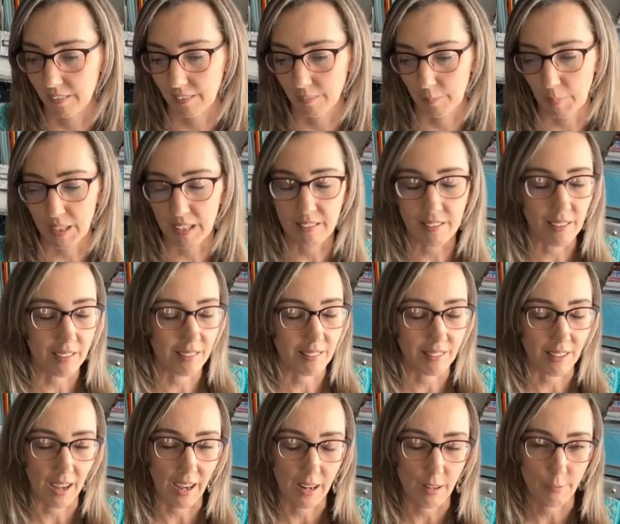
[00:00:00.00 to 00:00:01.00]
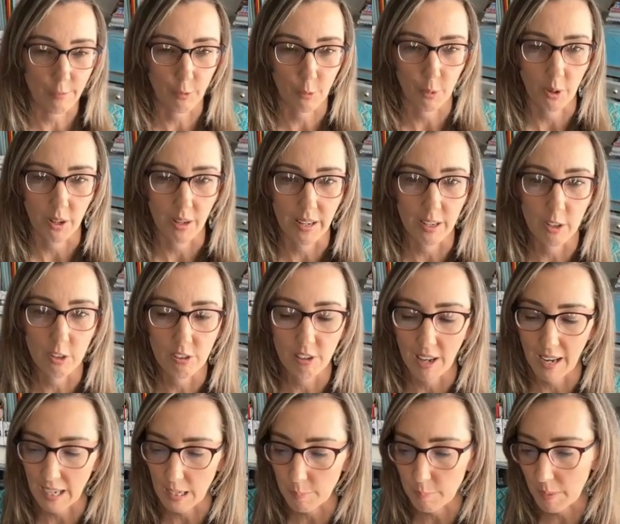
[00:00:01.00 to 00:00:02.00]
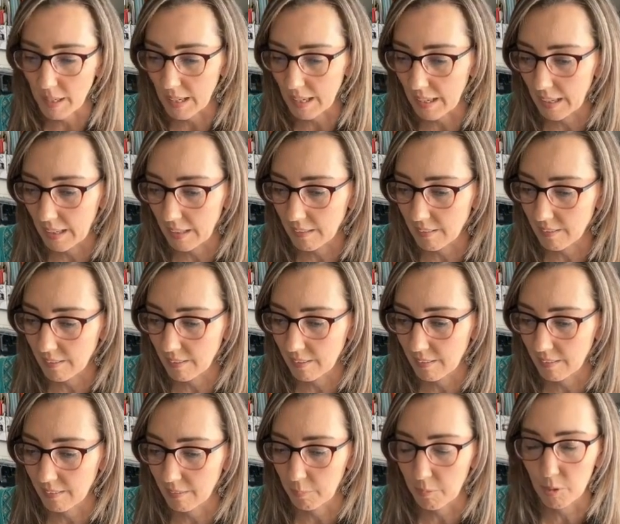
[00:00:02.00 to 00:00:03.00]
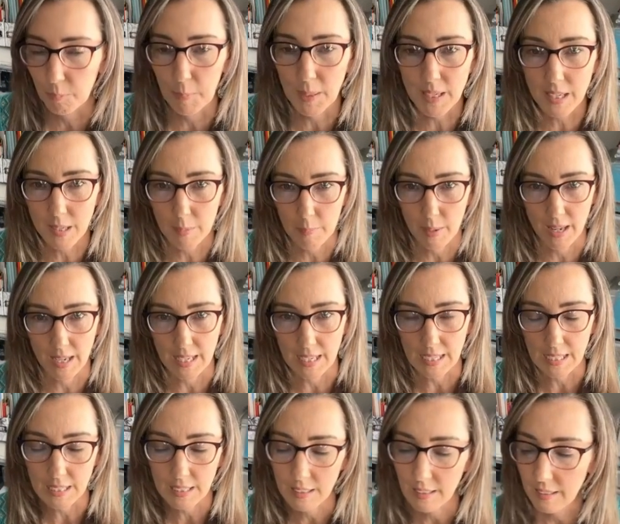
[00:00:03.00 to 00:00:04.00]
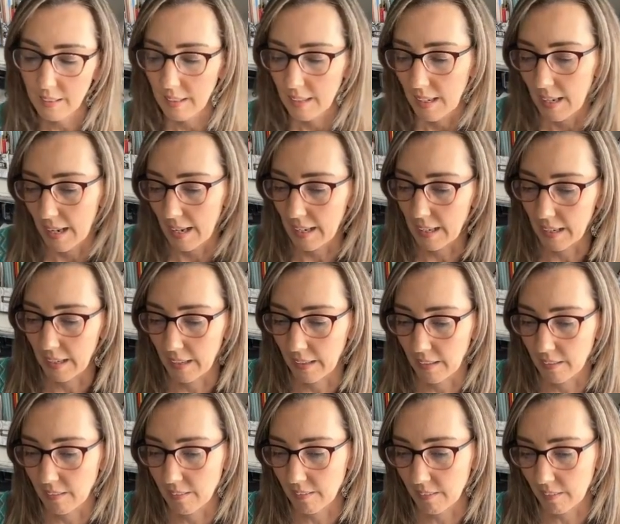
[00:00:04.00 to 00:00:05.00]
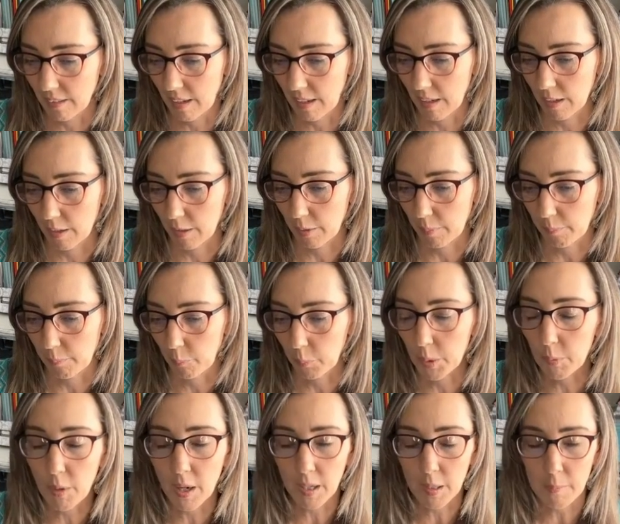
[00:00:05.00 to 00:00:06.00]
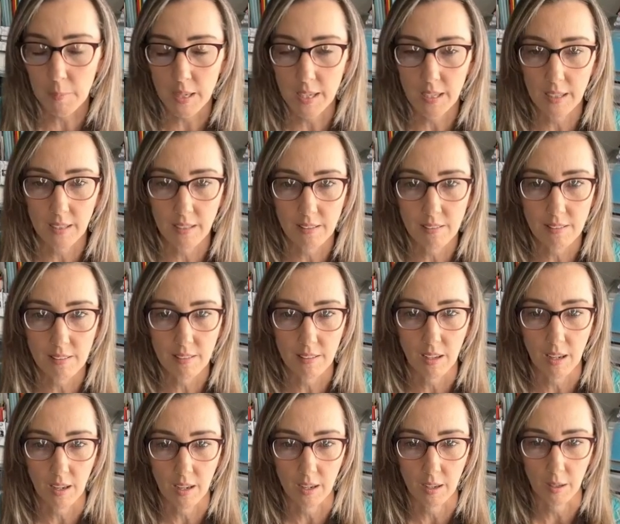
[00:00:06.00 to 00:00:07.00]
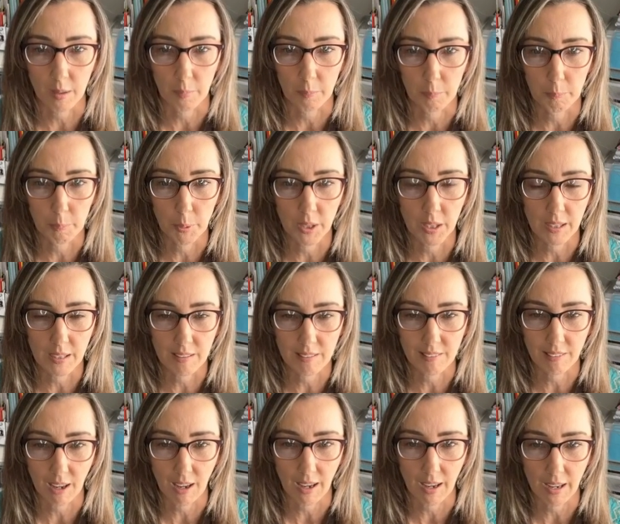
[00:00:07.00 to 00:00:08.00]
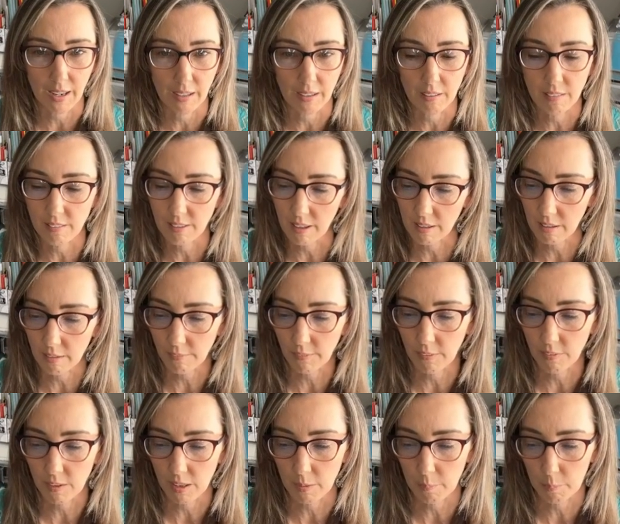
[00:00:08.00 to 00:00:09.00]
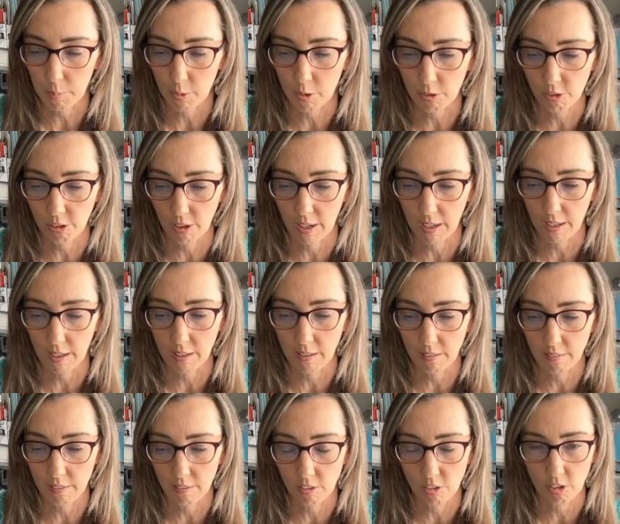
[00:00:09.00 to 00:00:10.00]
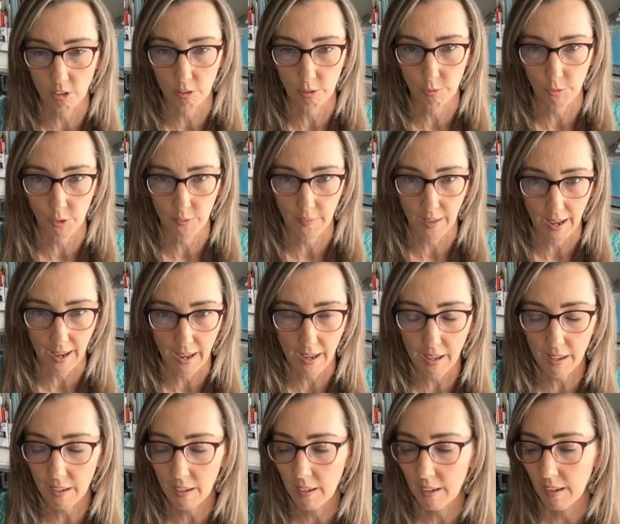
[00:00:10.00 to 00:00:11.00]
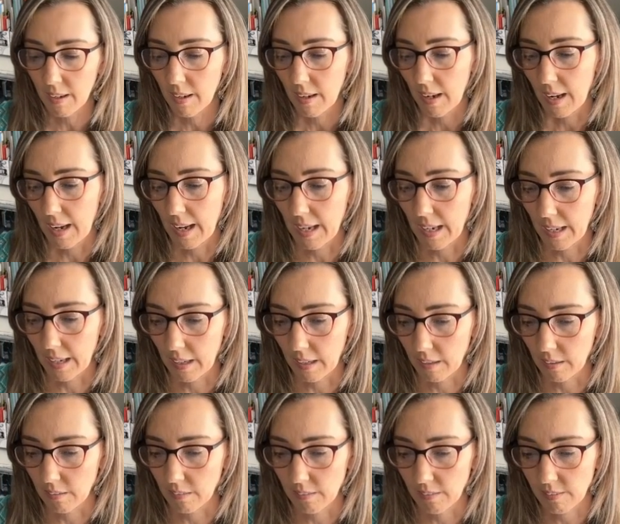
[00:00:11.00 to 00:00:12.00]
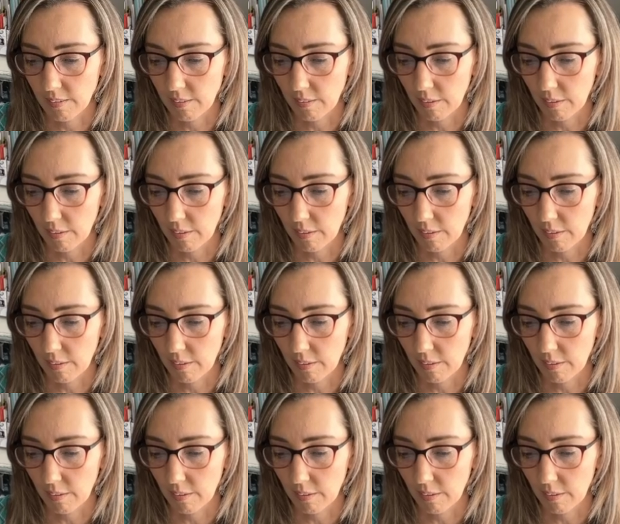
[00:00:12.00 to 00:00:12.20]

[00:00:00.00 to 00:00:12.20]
money set aside for entertainment, some spending money. And we recommend putting aside 10 to 15% just for that. And